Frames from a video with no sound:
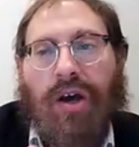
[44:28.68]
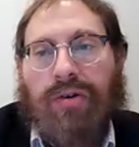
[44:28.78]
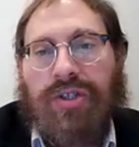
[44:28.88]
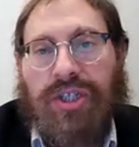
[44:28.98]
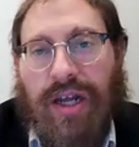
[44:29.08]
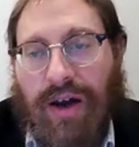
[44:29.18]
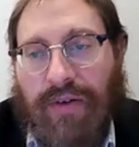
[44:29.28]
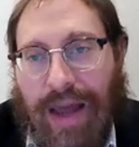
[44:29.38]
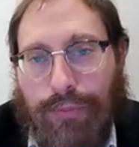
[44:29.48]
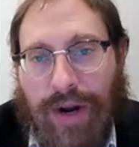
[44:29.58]
Choshen
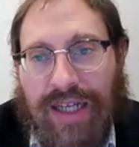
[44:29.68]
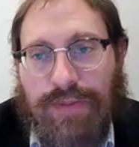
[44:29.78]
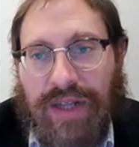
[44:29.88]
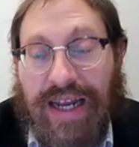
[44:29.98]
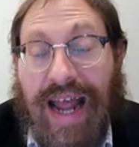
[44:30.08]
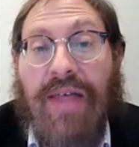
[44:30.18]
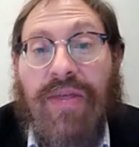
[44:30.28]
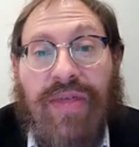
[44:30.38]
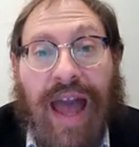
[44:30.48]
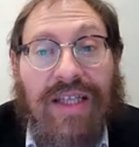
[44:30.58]
of that breastplate.
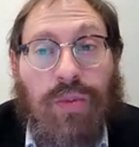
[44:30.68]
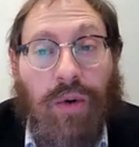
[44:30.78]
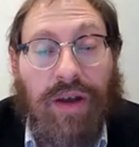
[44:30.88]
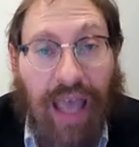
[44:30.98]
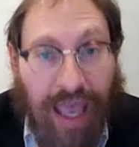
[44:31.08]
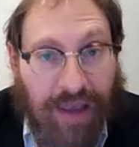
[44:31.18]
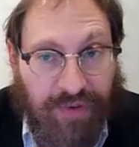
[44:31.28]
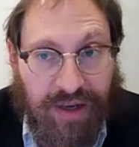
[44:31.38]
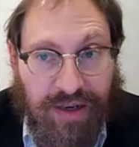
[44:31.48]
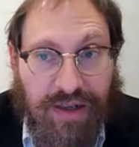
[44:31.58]
And that's what gave
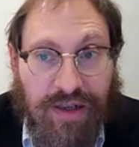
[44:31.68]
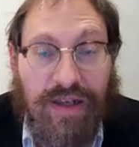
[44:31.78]
it